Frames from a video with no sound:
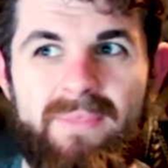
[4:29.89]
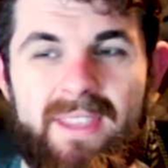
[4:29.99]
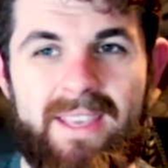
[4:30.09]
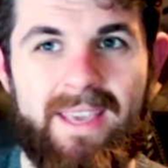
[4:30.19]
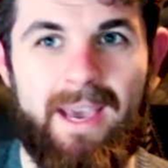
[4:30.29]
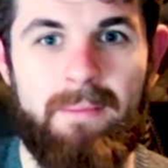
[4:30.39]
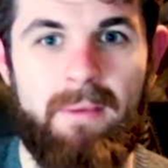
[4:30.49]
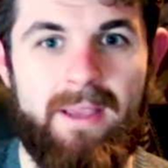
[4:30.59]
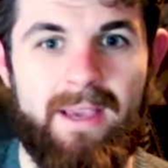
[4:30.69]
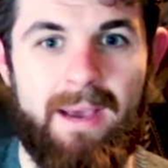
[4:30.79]
you get
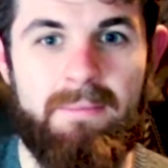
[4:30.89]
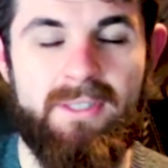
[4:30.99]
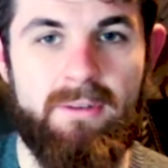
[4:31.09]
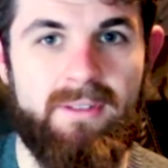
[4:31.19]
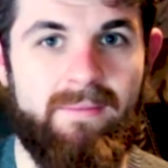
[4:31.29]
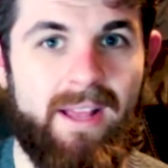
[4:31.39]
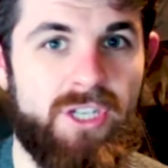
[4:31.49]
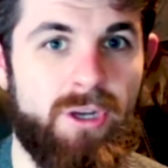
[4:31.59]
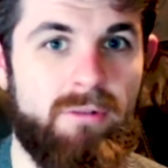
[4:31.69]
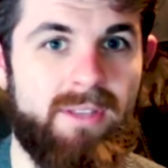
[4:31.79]
episodes of their
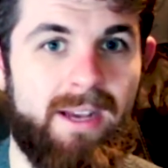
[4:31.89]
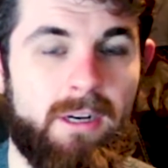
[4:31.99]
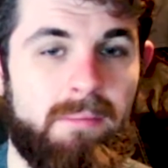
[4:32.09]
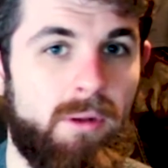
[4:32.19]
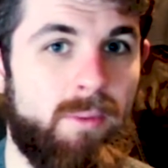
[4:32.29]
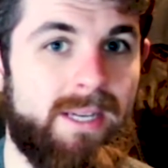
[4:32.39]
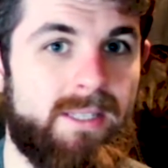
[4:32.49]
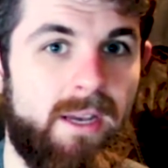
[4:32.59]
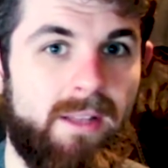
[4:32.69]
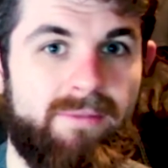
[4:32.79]
shows like a couple of weeks
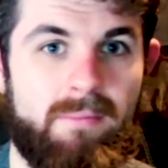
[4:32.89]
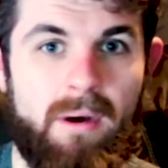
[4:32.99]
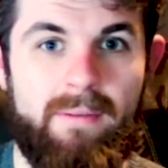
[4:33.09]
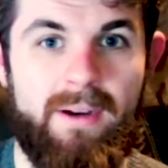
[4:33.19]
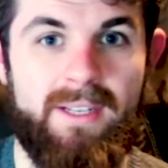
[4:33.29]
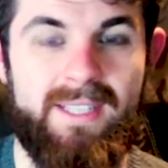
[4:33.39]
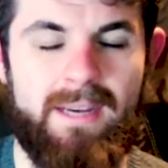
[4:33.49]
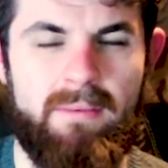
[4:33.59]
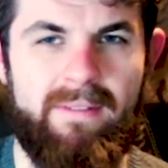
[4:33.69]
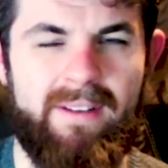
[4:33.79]
early, from what I've heard.
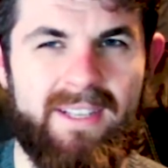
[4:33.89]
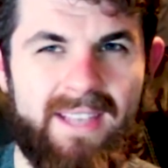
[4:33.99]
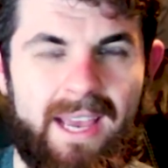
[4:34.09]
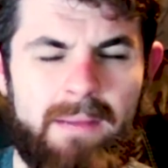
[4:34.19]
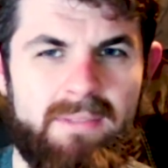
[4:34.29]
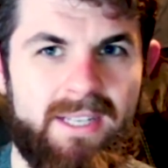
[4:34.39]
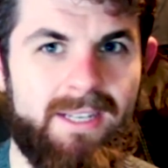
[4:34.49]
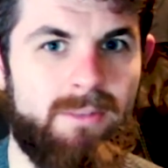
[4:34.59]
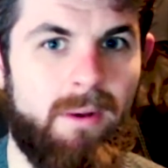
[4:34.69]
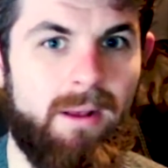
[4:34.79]
Same with, I think it's AMC
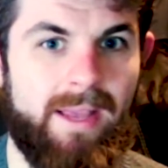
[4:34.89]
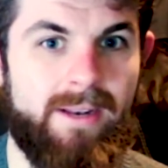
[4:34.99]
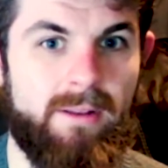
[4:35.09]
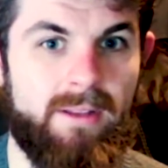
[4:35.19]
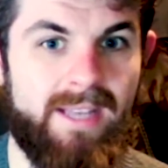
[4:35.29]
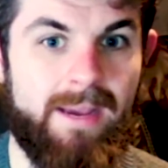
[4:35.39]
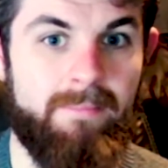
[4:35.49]
as well, they do the same.